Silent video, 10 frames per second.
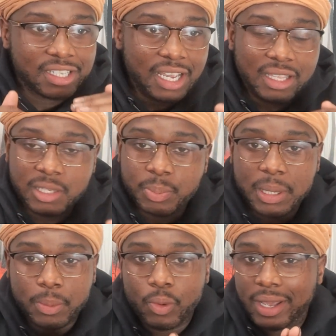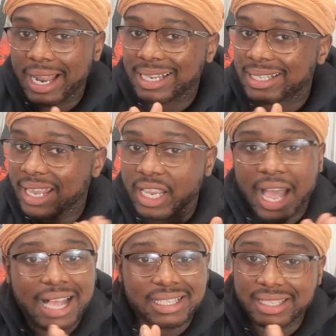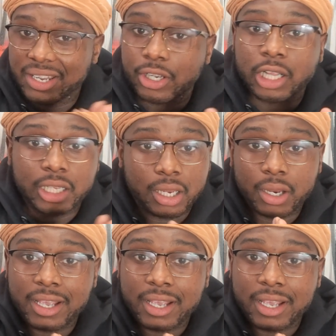jealous people, and I steer clear